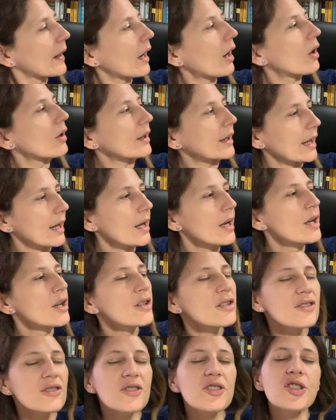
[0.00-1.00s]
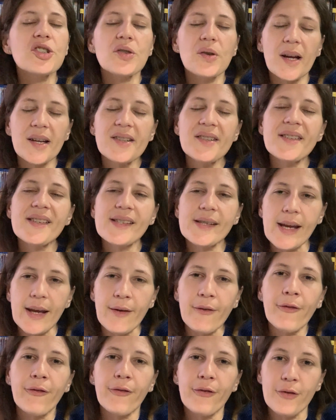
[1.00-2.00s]
Okay, to try to
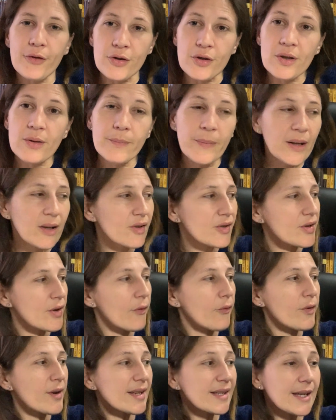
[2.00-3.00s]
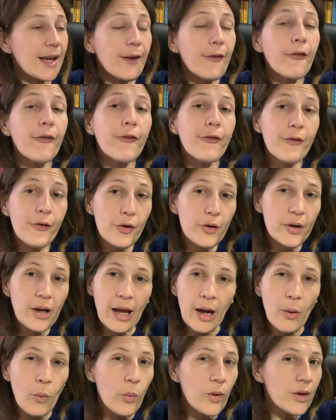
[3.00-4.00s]
save food, because if we save food
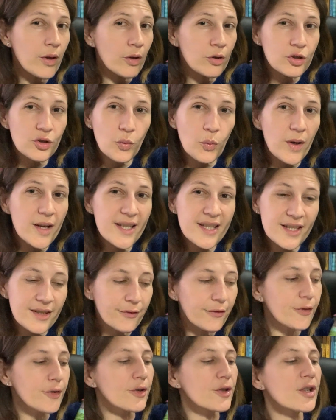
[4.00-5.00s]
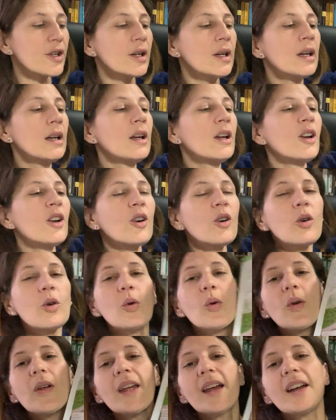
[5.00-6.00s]
and we don't waste food,
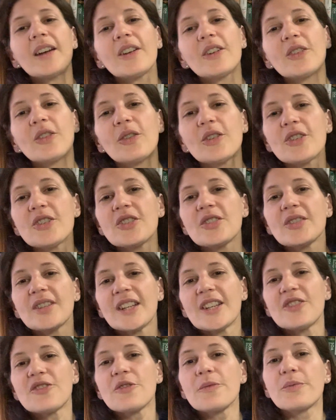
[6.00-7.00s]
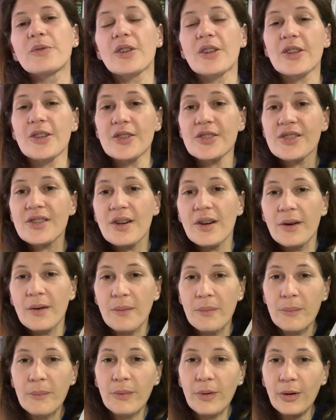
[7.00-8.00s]
we are not going to need to produce
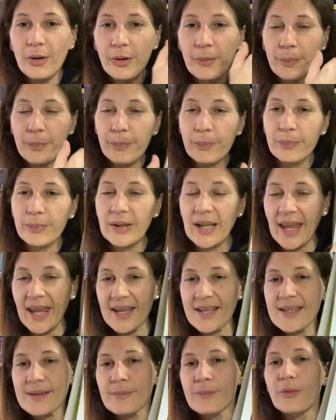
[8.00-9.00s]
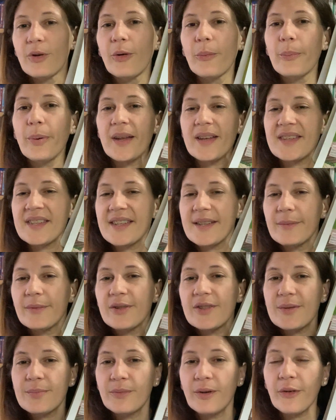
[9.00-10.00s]
more plants, more
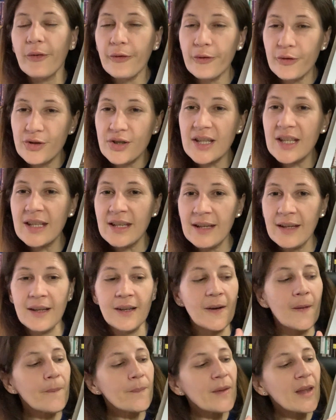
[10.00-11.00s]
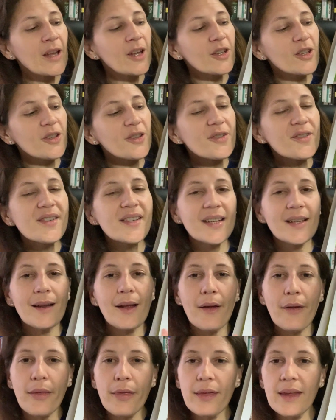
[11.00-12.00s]
vegetables, more fruit in here, using
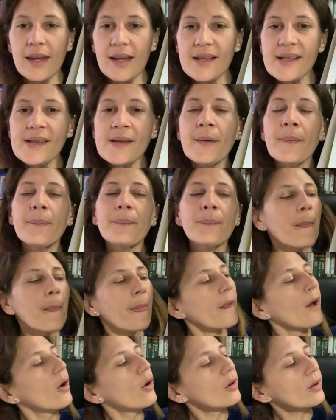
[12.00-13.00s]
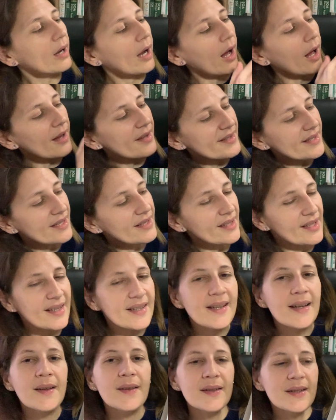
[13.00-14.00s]
this or causing
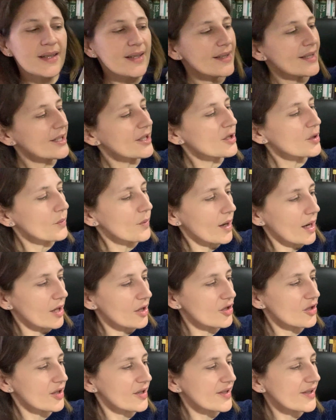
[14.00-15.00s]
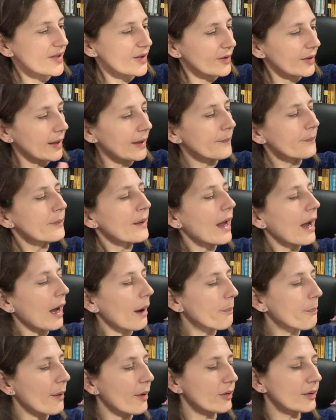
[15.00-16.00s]
these situations. Okay,
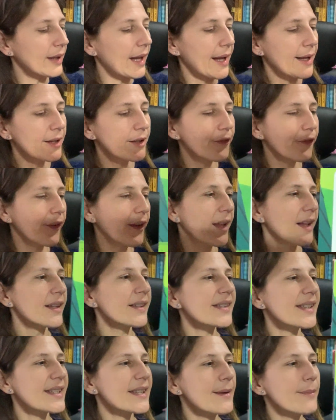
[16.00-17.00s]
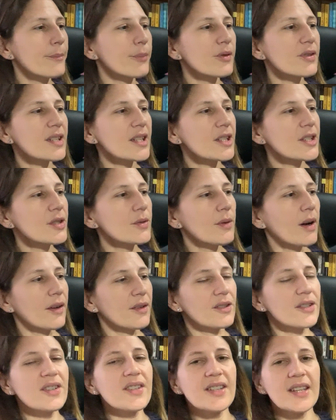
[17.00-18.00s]
about landfills, it's important to
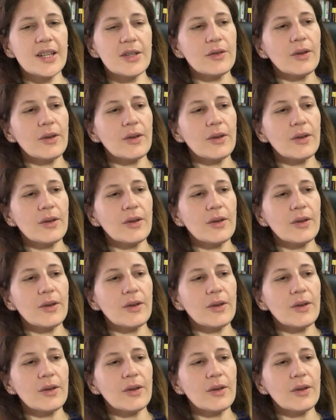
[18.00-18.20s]
understand.